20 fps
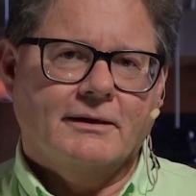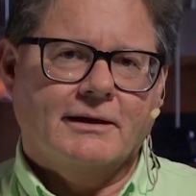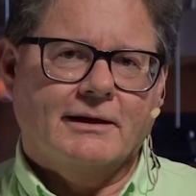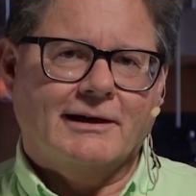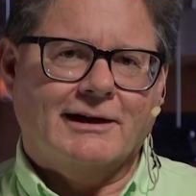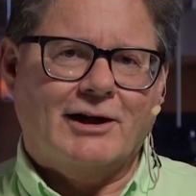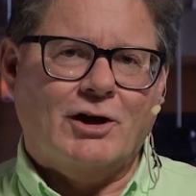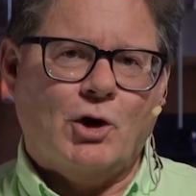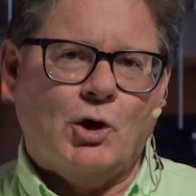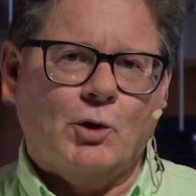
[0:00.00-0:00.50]

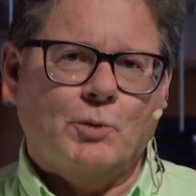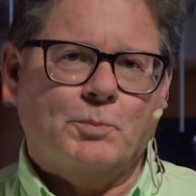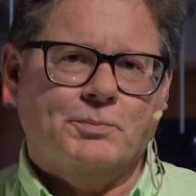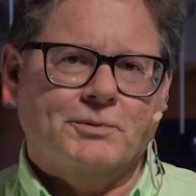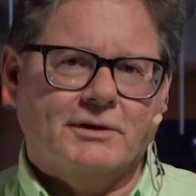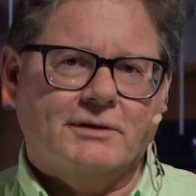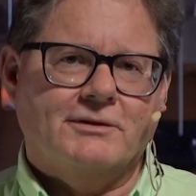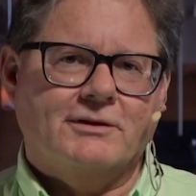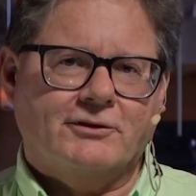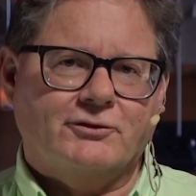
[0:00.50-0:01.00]
And I hope
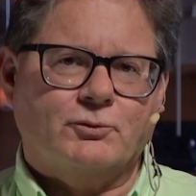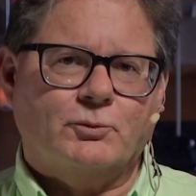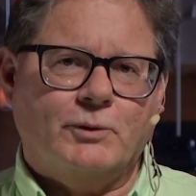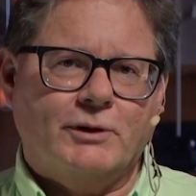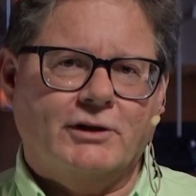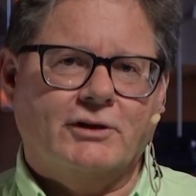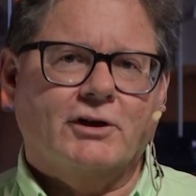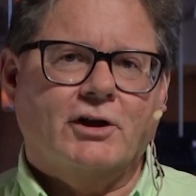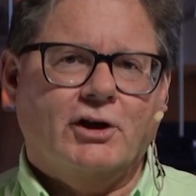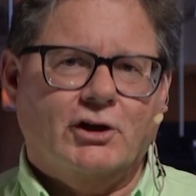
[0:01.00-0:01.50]
that this
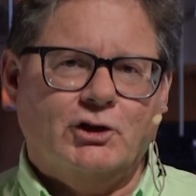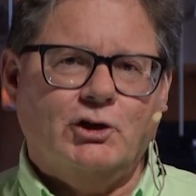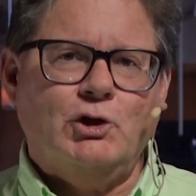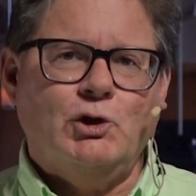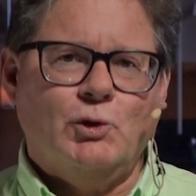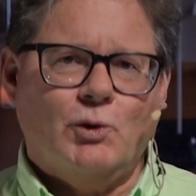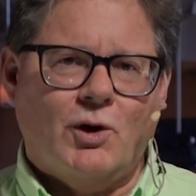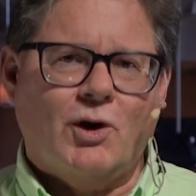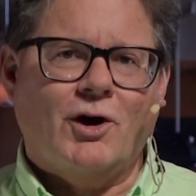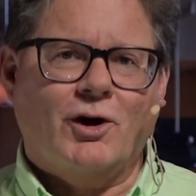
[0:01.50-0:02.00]
week
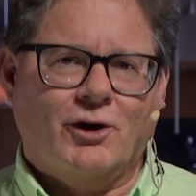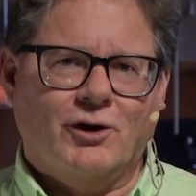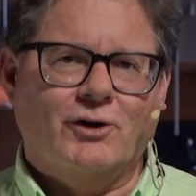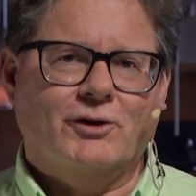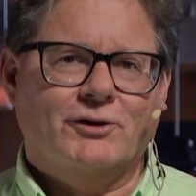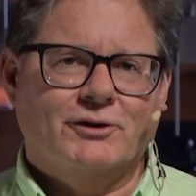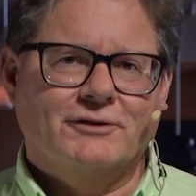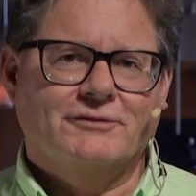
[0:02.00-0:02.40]
you are